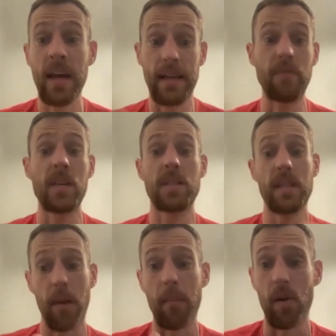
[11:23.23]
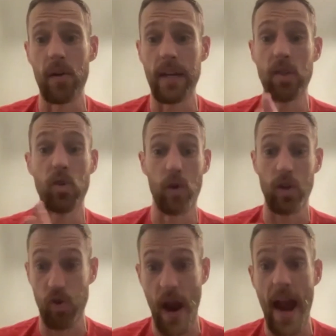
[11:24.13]
gives us the ability to
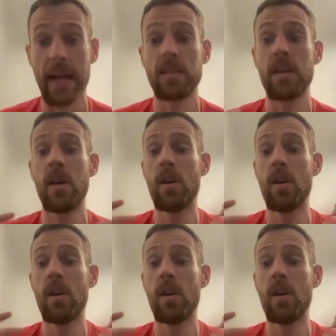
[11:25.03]
attract